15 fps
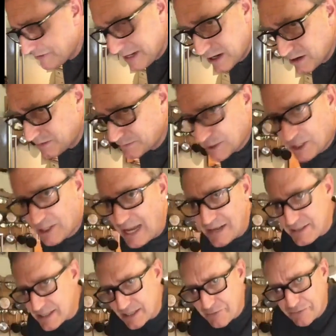here,
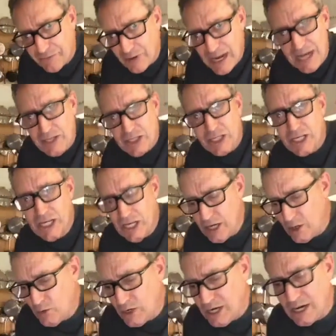classic French, you
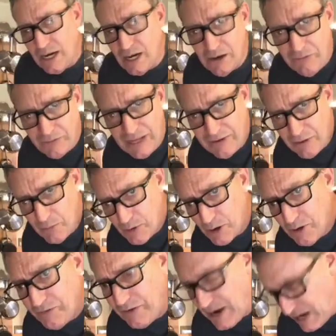know, flavor
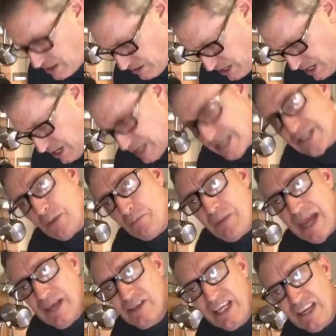profile, is a
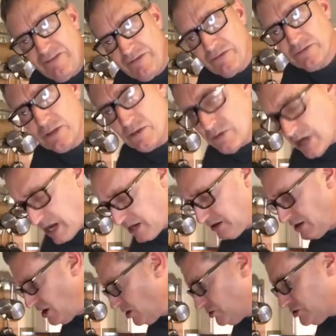bay leaf, okay?
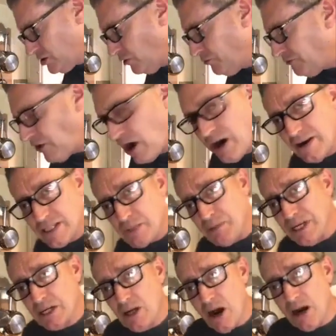So far, it's
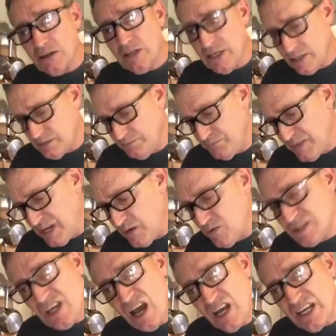been garlic, then it
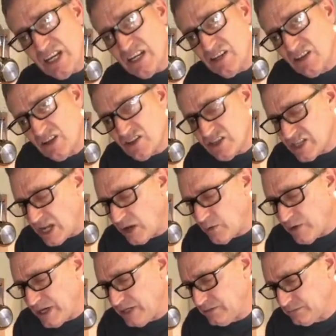was onion, a little
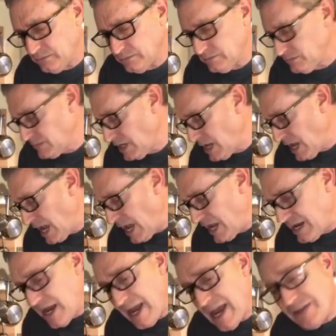celery,
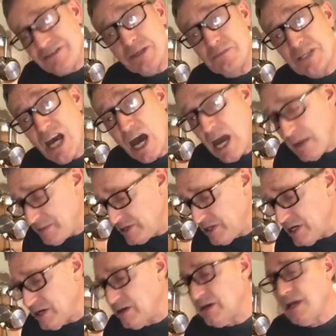and I have some thyme in
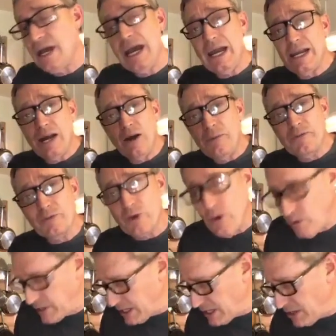there, and now I'm
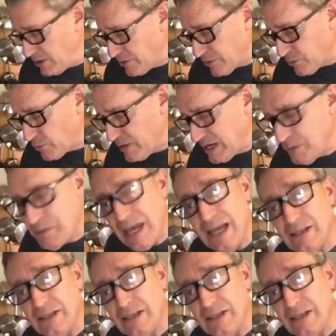throwing in 3 bay